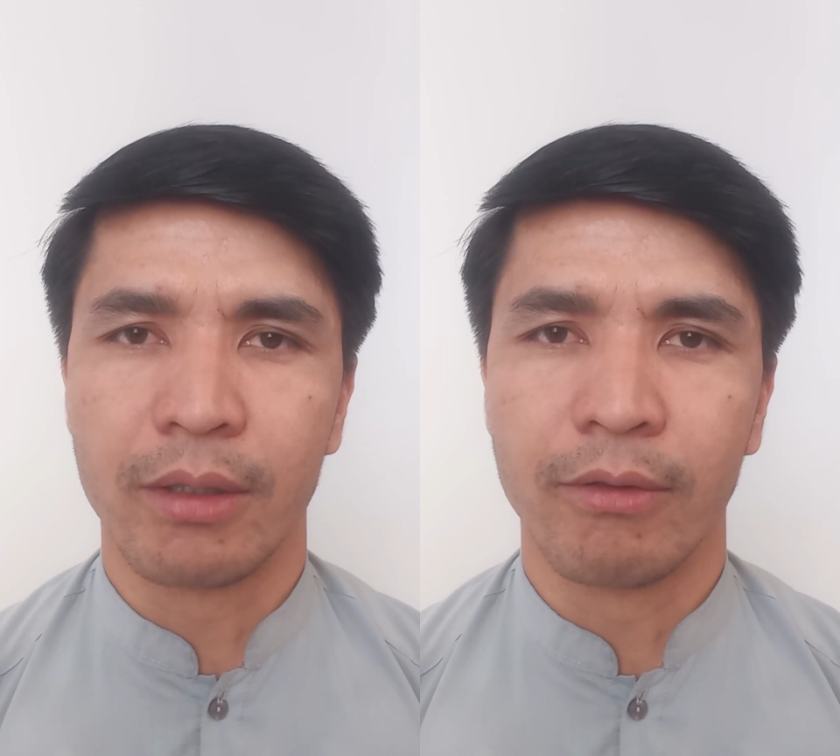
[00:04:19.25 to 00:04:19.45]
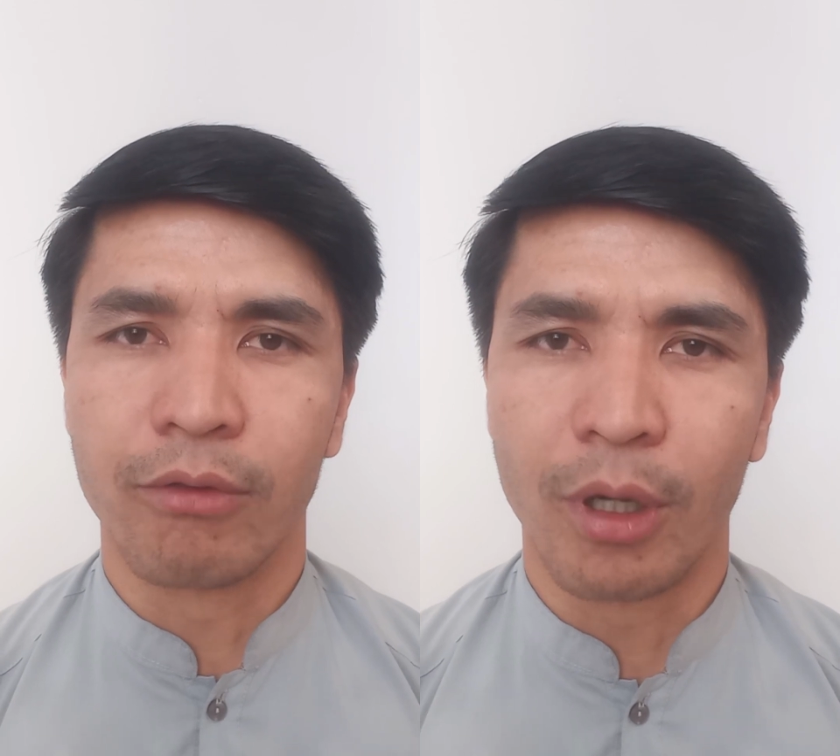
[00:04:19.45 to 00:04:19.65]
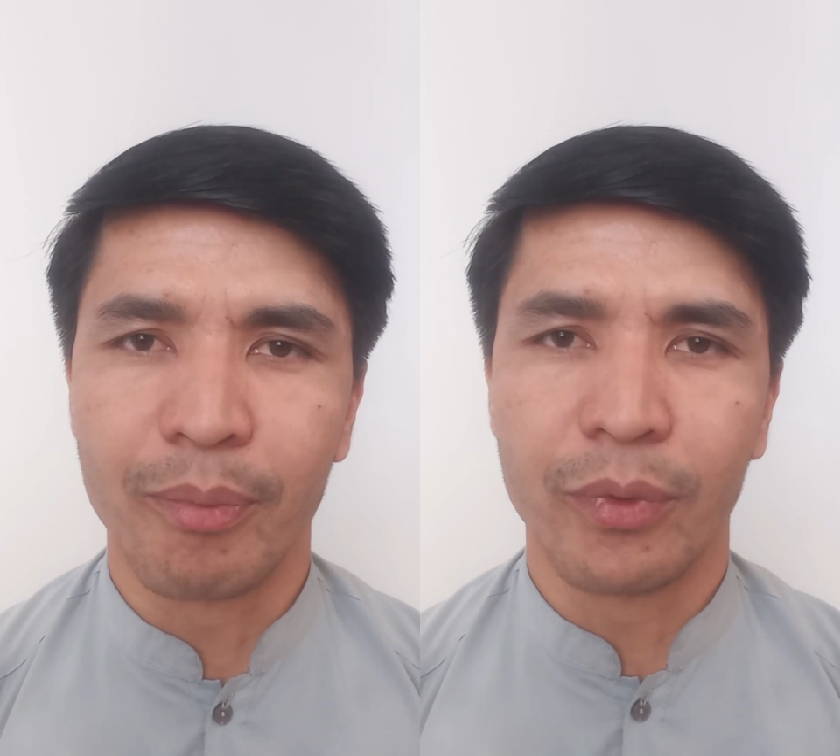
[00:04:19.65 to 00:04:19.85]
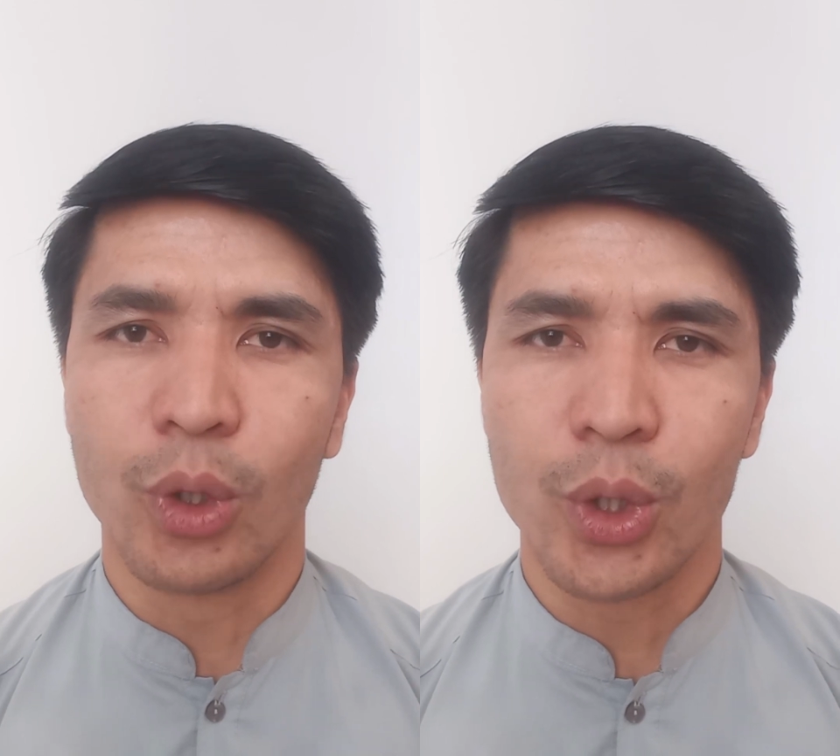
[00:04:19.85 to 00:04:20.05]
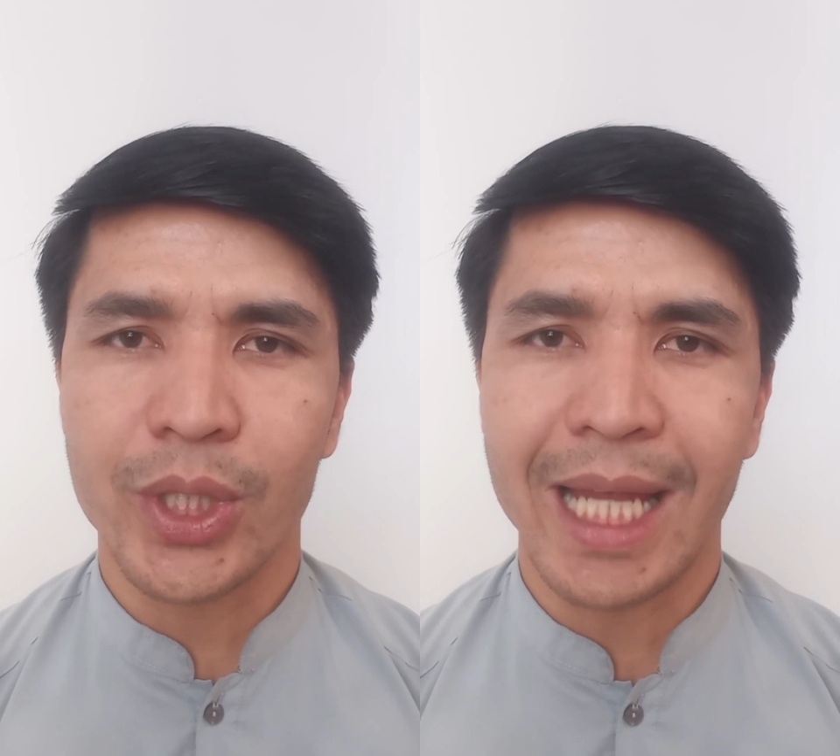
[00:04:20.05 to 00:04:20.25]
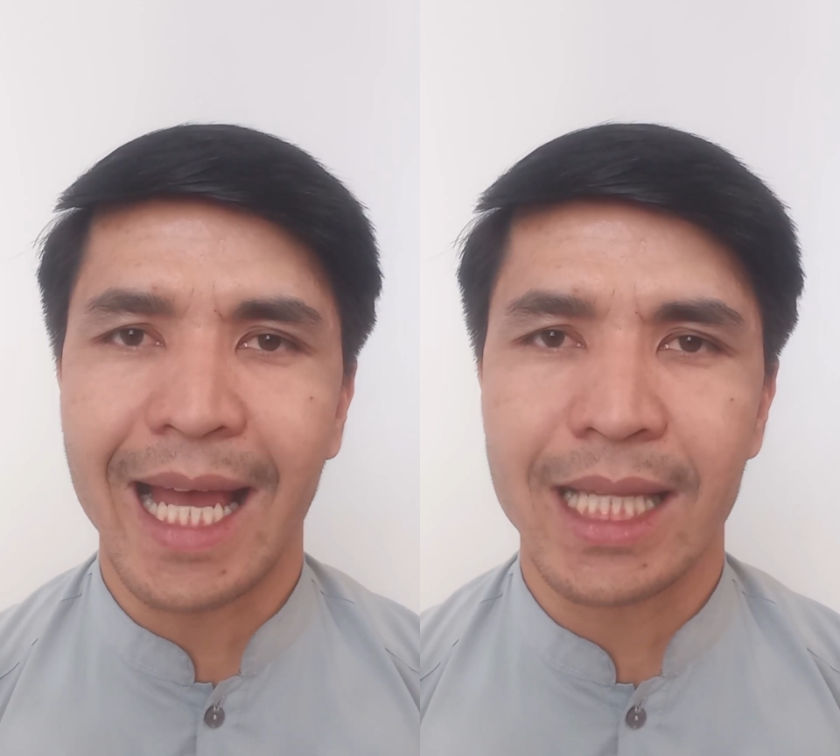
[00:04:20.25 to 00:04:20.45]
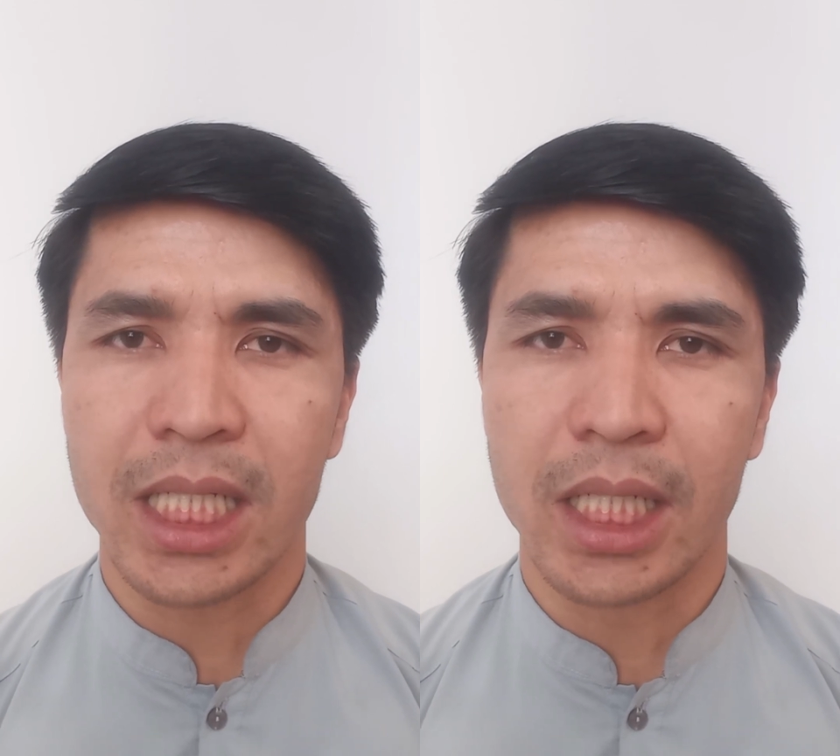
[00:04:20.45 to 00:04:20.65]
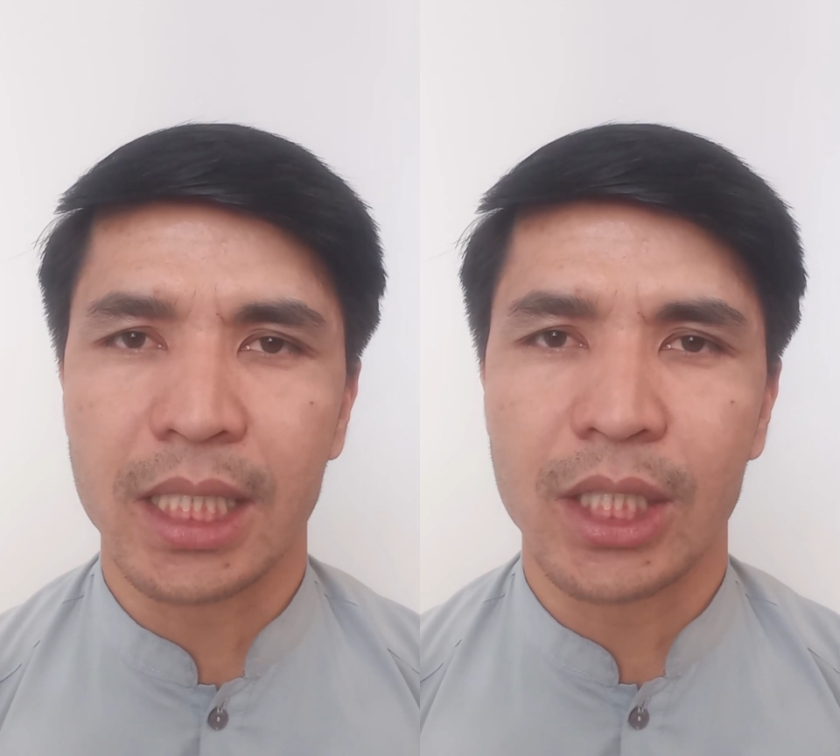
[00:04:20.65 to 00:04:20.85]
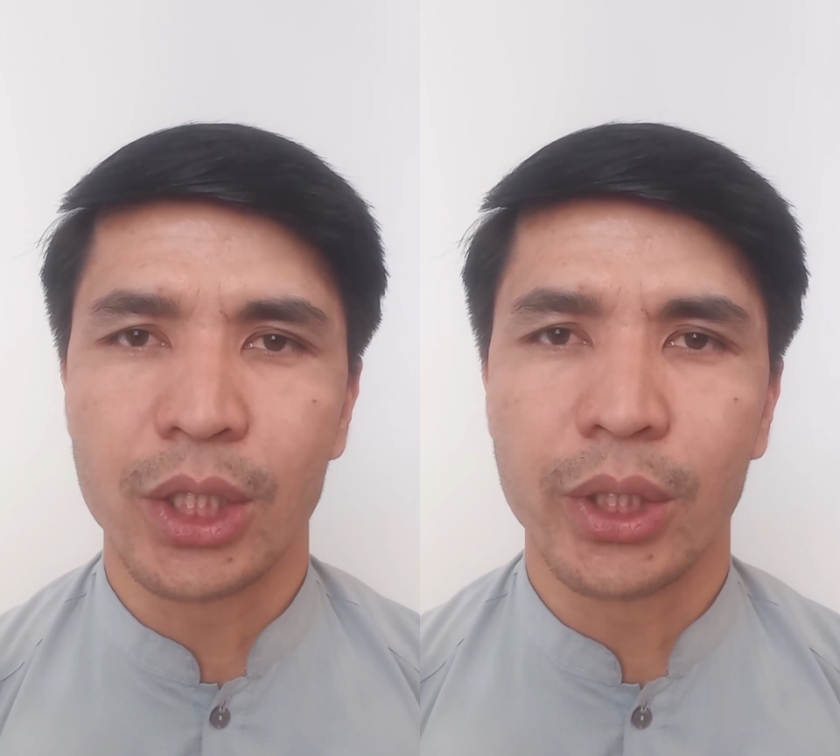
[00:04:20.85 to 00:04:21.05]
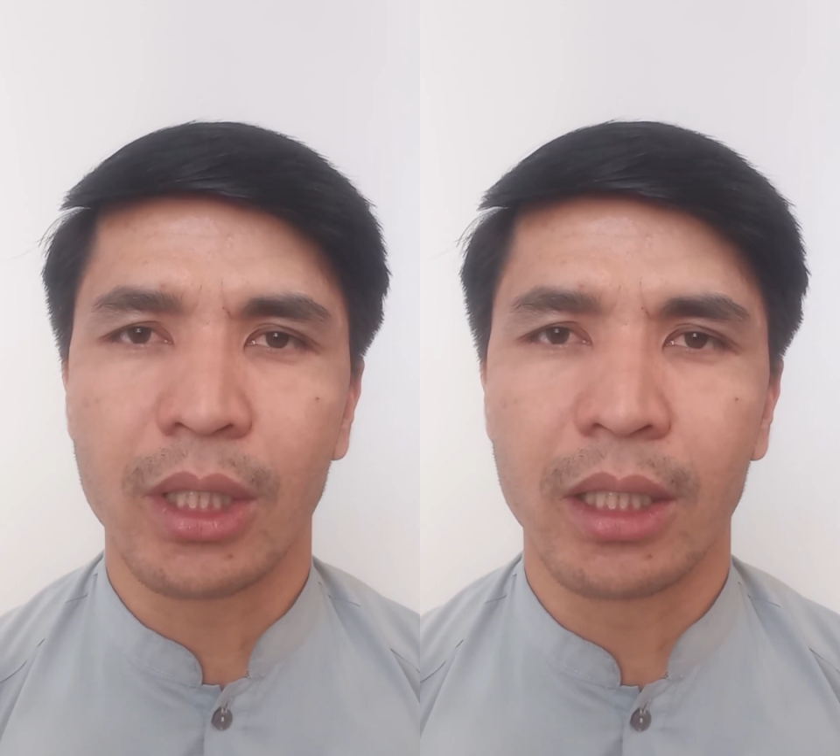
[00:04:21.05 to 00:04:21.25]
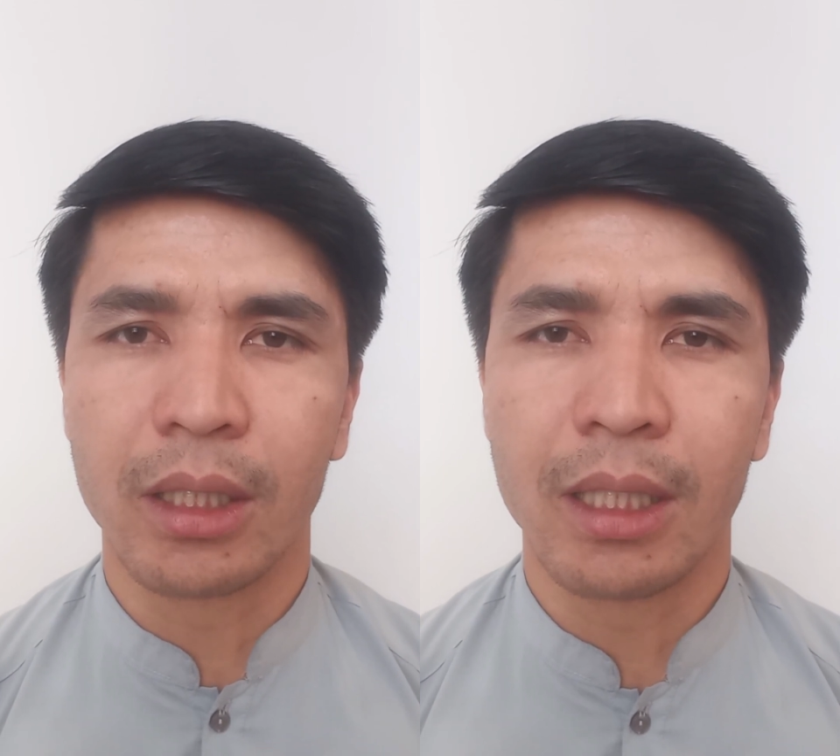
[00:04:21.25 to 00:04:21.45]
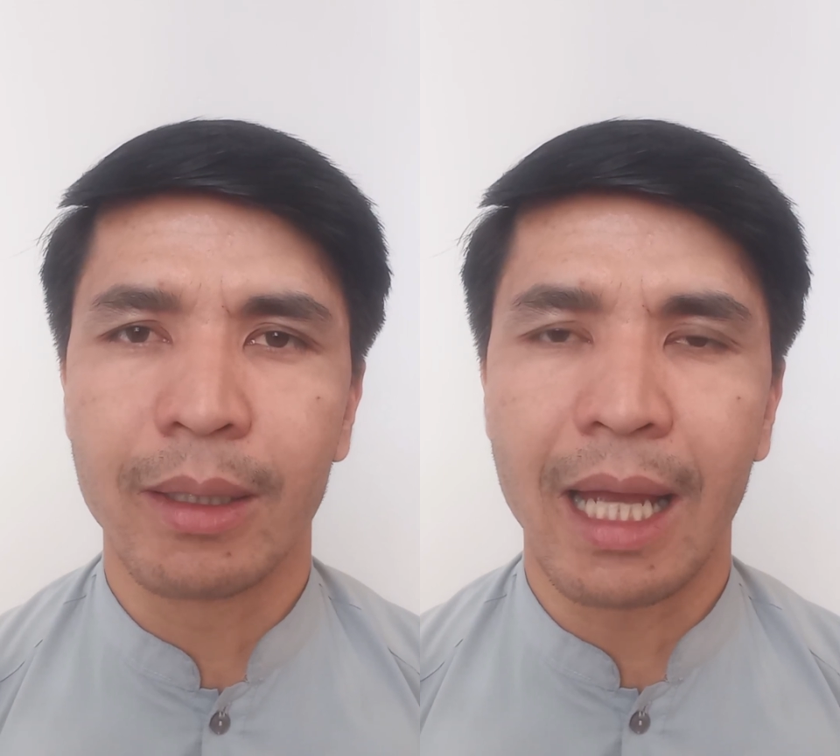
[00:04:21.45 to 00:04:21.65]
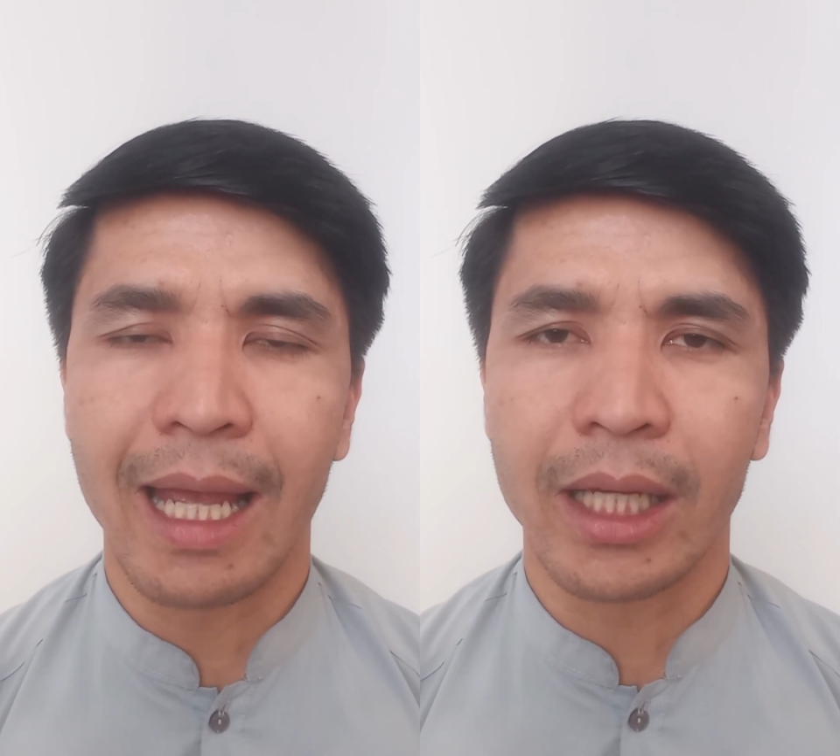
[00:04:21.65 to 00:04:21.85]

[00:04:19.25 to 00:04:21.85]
From those answers, you can